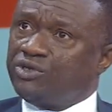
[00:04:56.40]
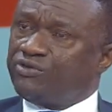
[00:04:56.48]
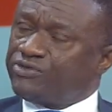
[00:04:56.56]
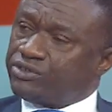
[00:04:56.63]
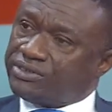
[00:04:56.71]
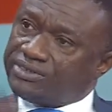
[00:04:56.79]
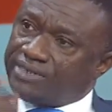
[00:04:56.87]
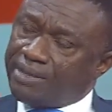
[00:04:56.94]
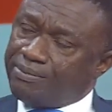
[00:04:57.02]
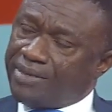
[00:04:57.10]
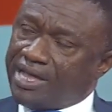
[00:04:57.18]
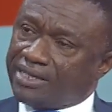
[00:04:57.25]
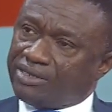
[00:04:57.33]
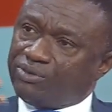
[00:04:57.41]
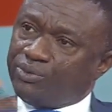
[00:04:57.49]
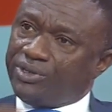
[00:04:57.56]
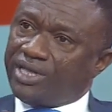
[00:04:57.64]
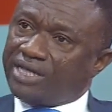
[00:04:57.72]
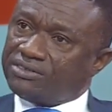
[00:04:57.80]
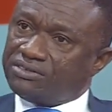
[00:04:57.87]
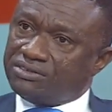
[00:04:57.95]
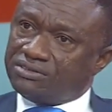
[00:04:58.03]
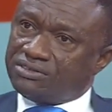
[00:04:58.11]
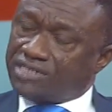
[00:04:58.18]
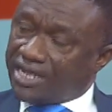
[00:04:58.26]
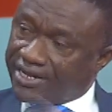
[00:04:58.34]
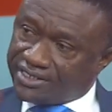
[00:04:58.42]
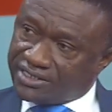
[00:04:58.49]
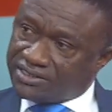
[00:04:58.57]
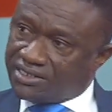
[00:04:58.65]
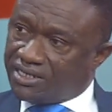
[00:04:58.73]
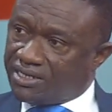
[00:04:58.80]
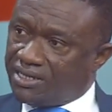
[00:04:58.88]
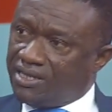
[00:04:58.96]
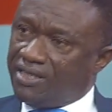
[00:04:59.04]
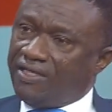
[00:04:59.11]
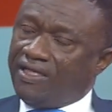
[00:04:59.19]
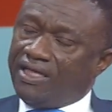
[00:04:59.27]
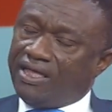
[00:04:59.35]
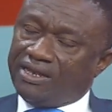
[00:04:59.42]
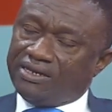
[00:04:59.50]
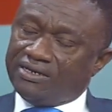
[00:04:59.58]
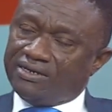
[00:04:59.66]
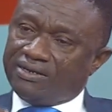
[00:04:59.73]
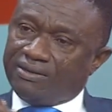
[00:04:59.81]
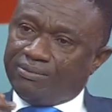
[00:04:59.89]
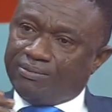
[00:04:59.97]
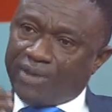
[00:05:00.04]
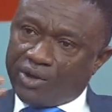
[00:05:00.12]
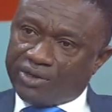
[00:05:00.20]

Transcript: Some time back, we had challenges there And my